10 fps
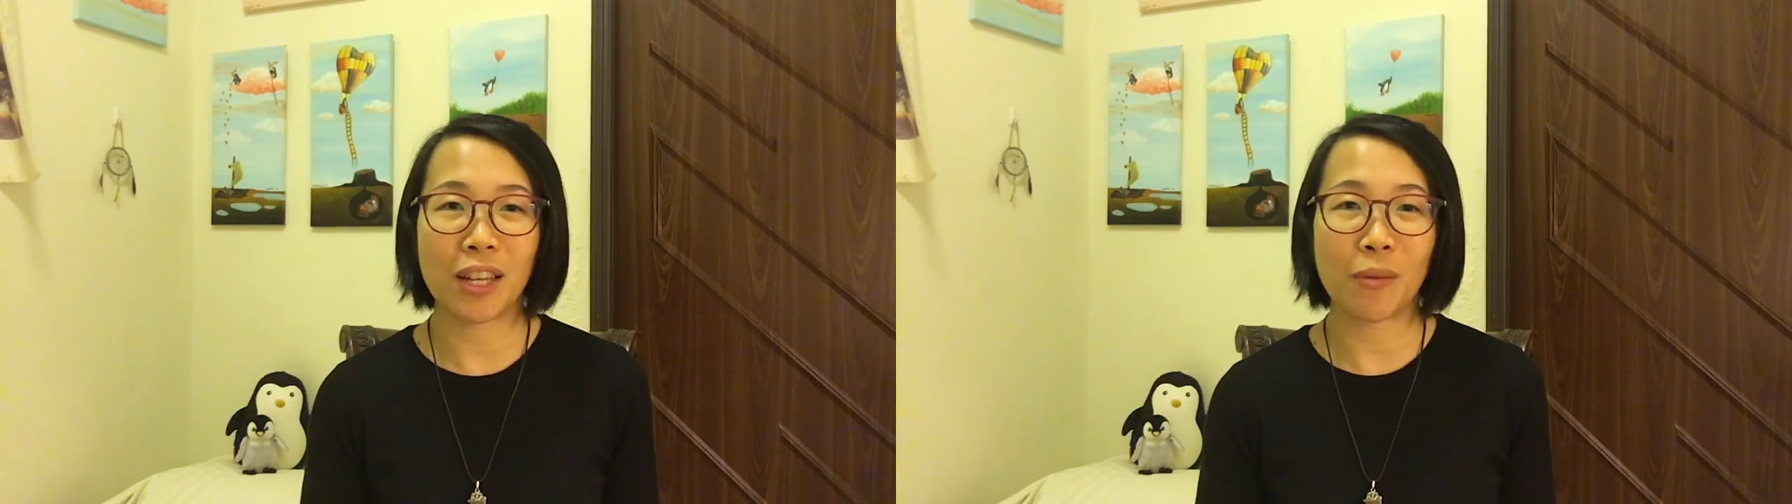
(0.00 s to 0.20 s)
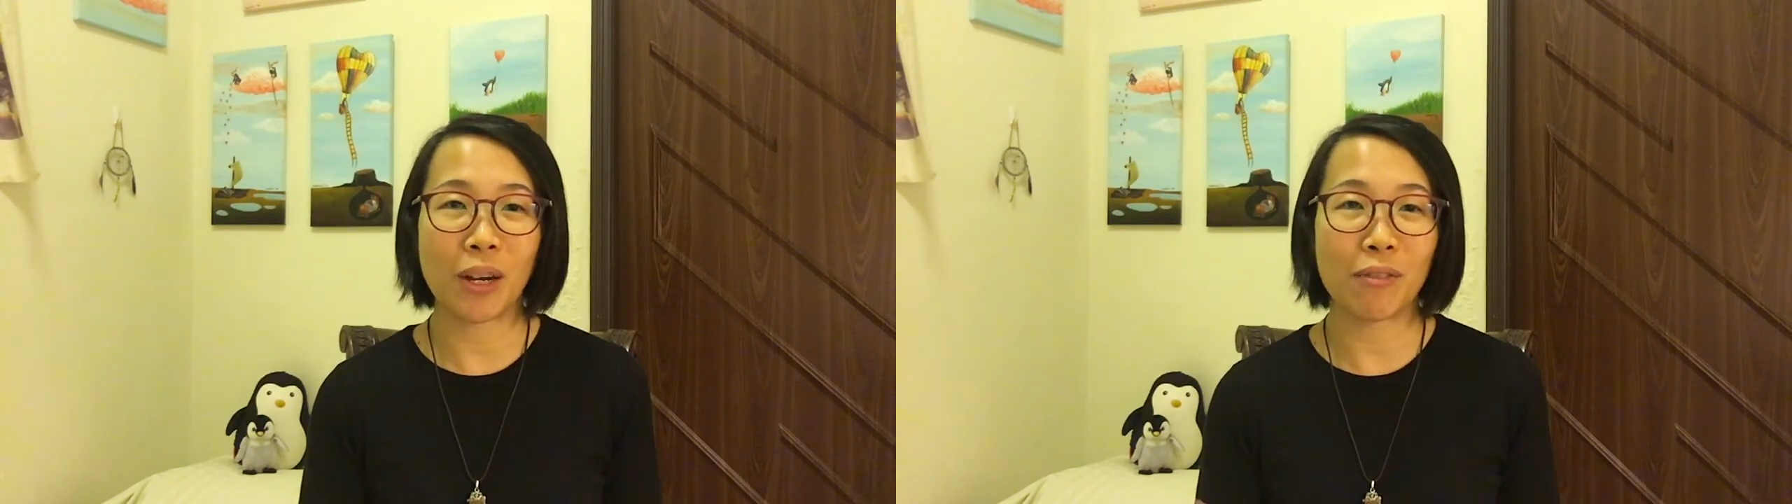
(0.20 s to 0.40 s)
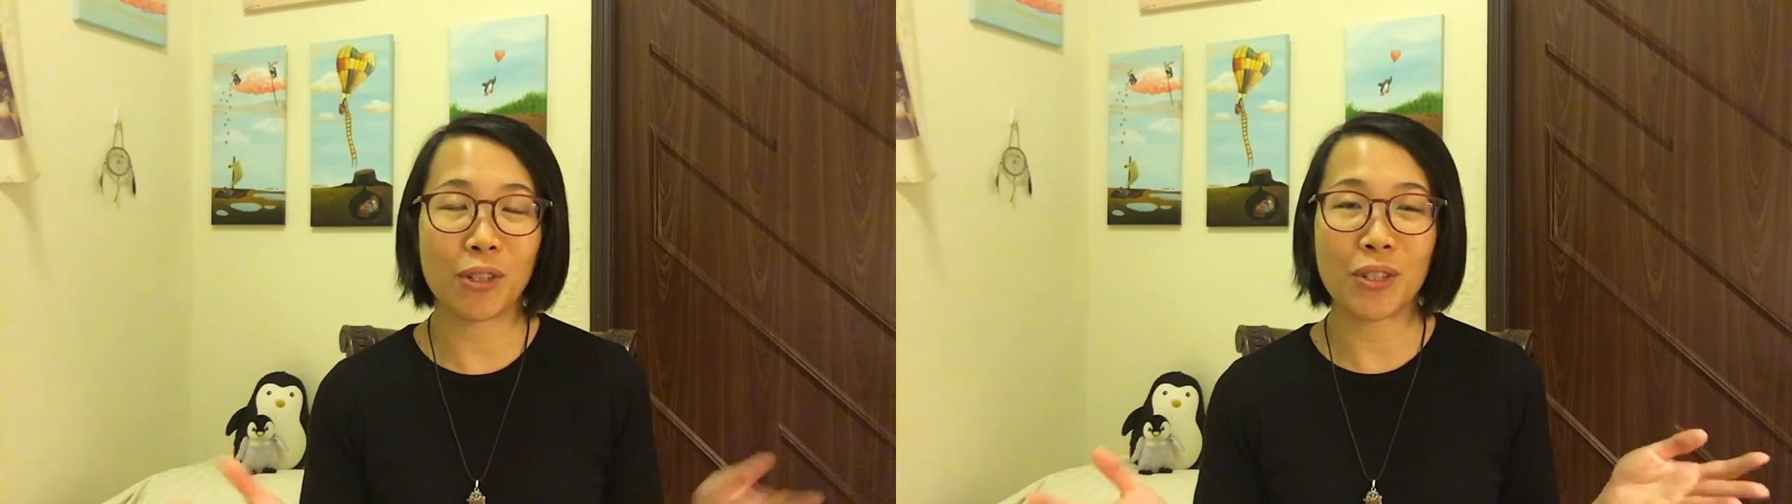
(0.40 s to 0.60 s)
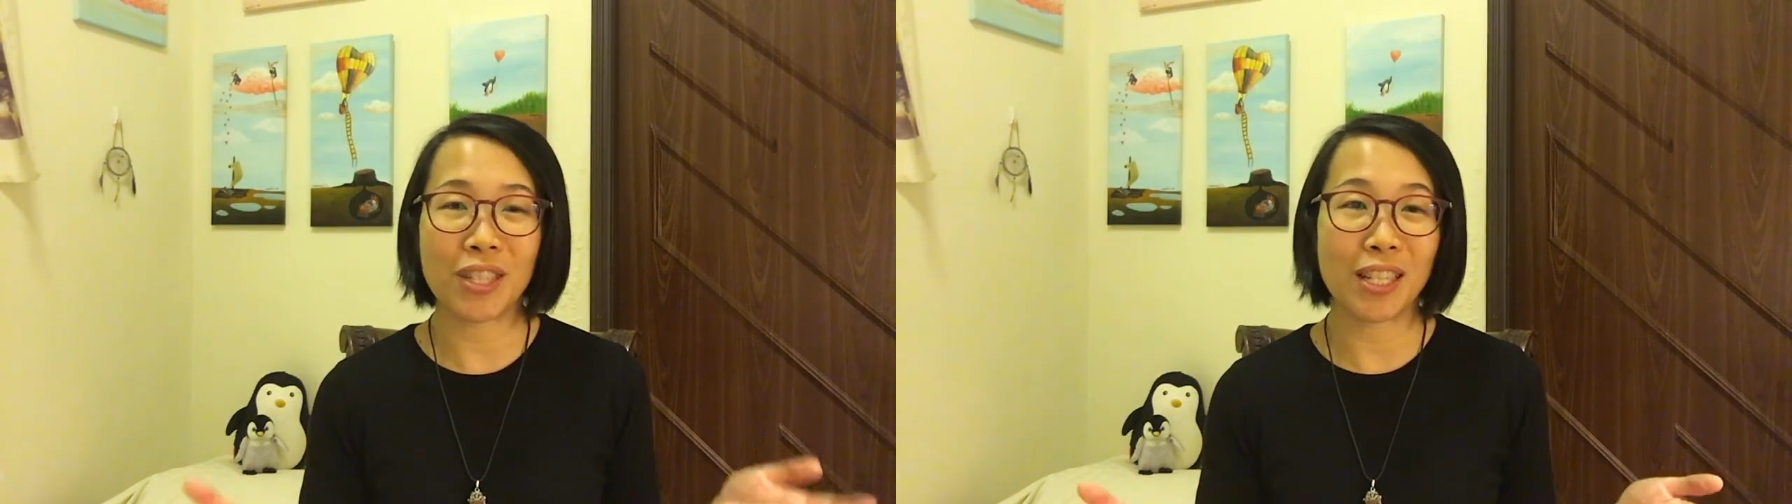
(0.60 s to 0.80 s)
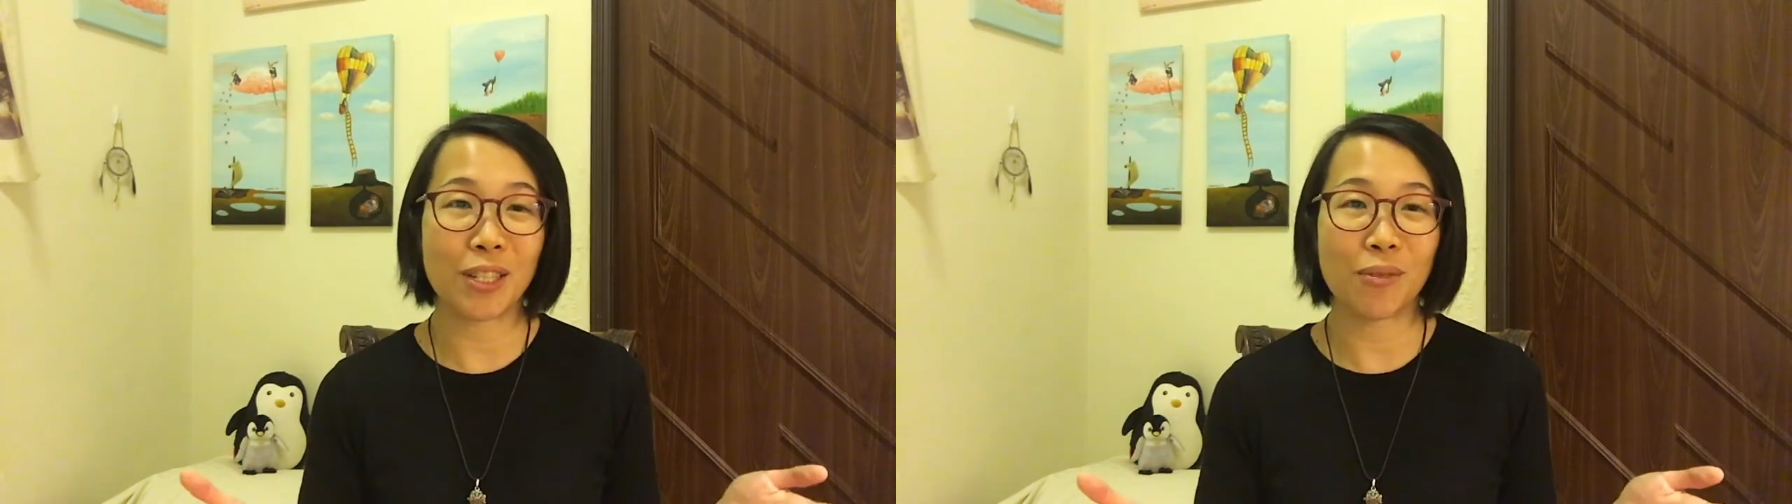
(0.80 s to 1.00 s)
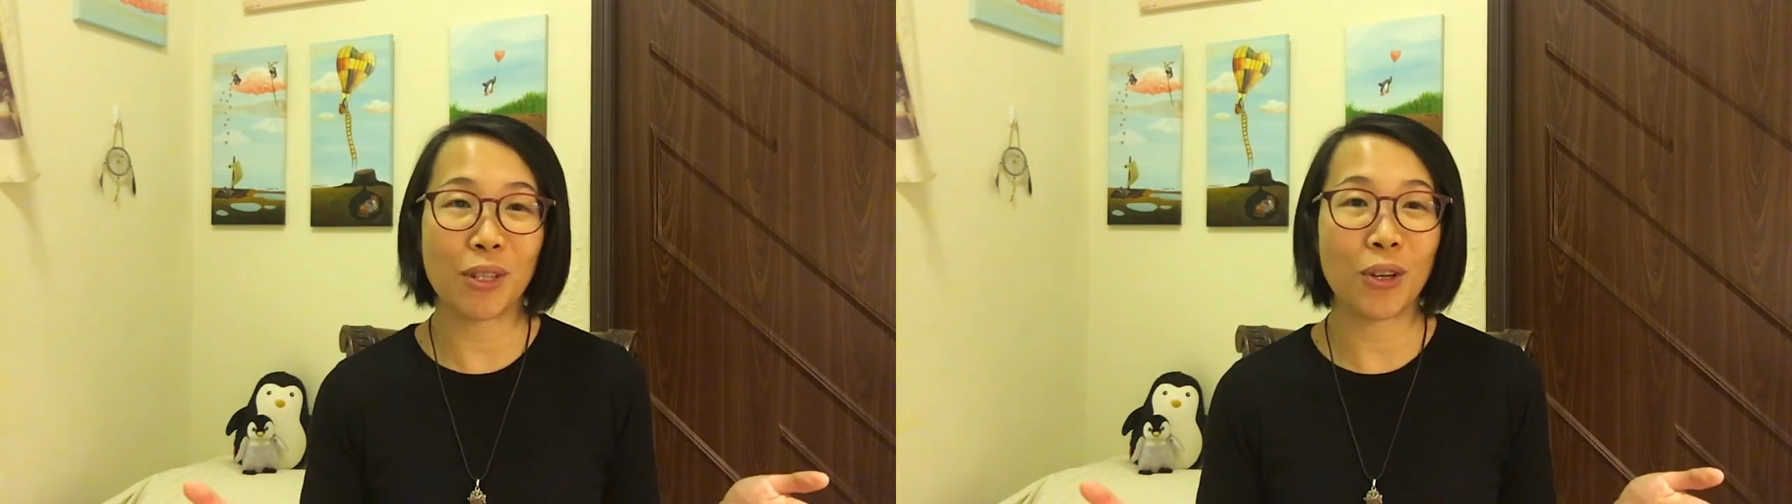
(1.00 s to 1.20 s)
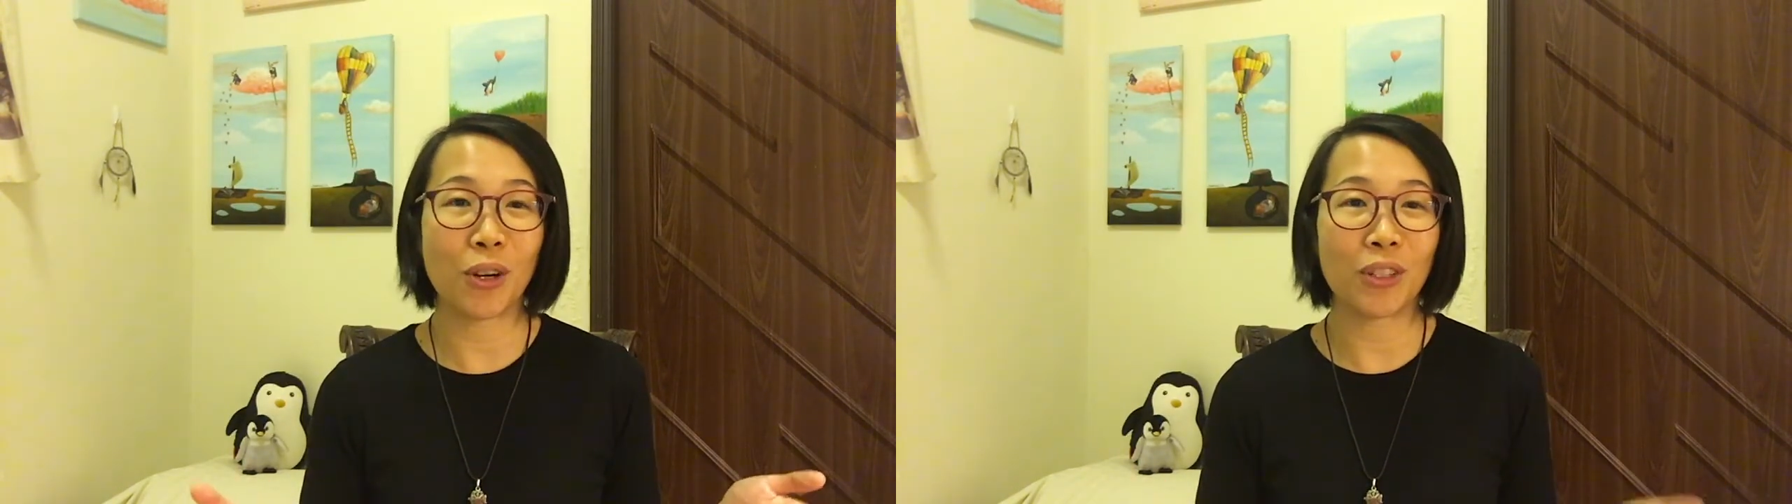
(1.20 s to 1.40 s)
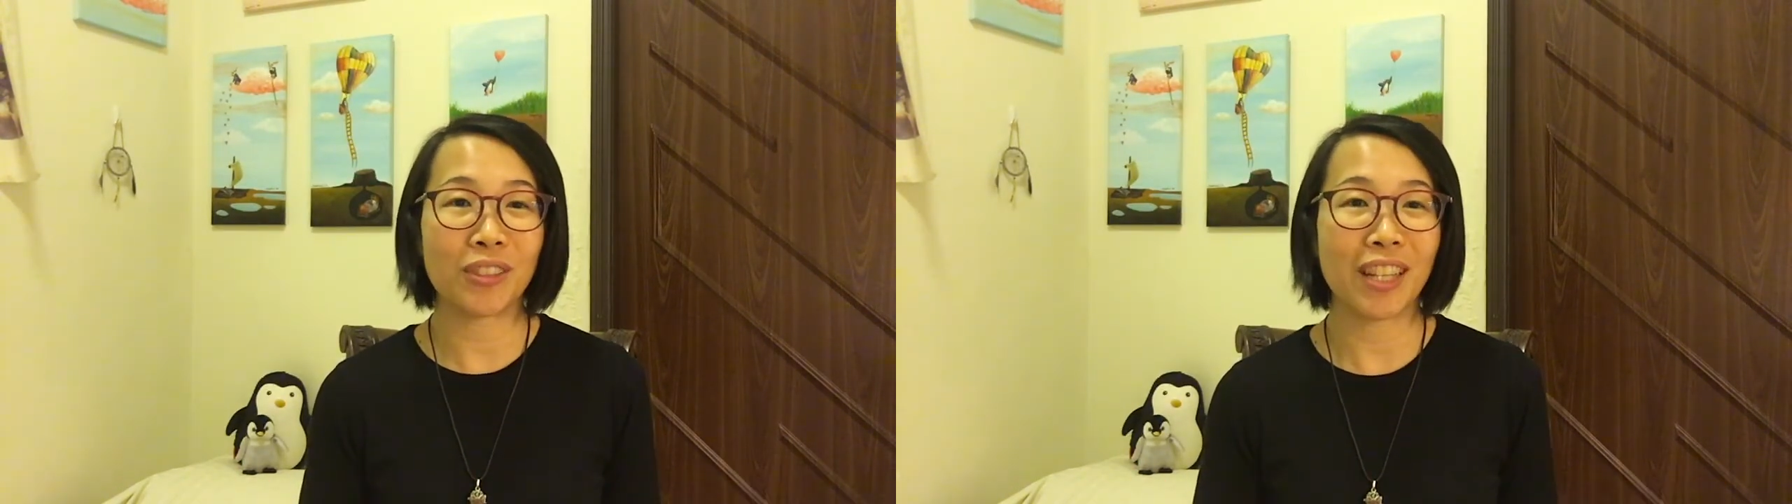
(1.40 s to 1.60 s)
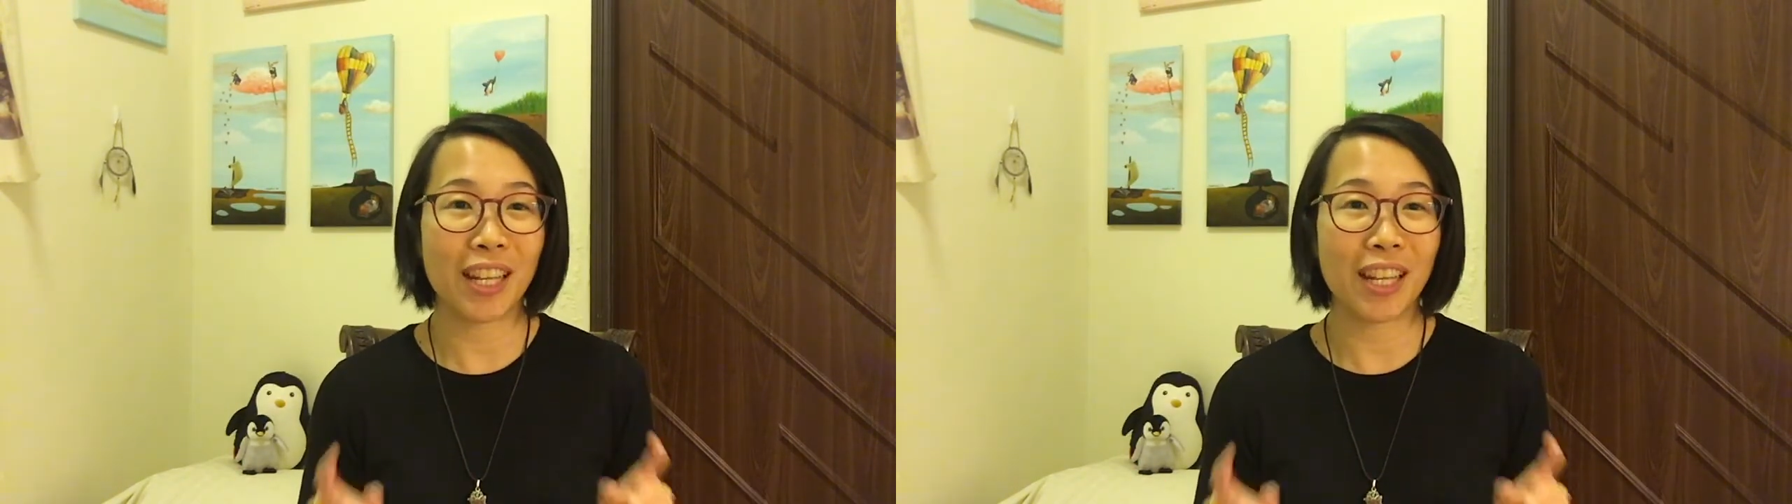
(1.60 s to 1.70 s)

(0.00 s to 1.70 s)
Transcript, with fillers: wherever you're seeing this video on.